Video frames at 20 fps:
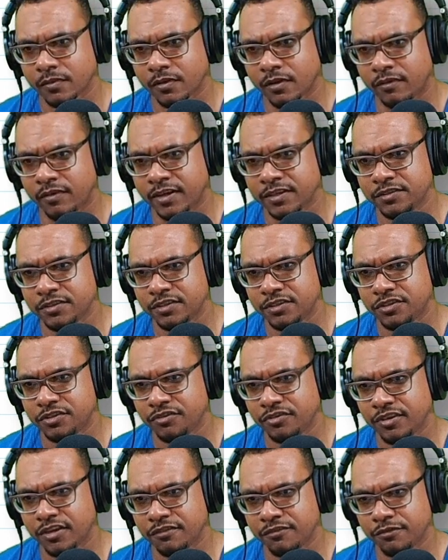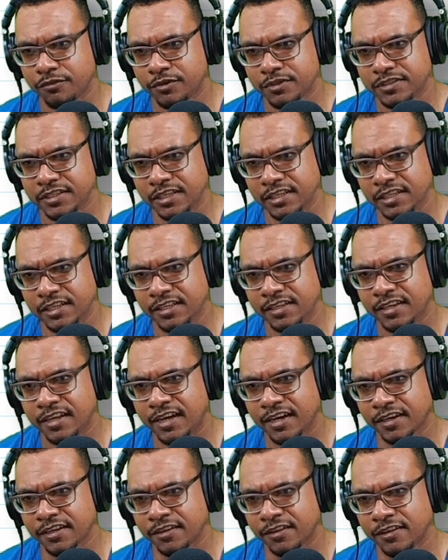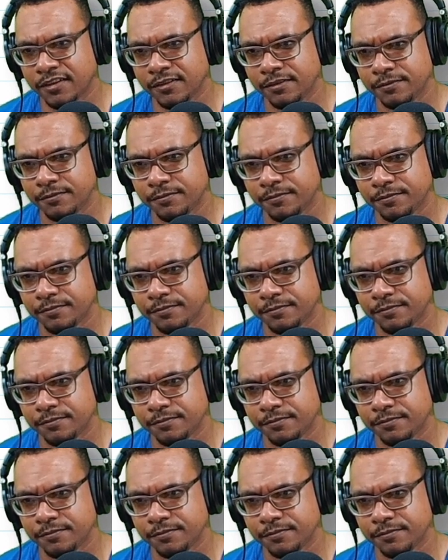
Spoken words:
All right, so this 3 and 4 is the leading diagonal,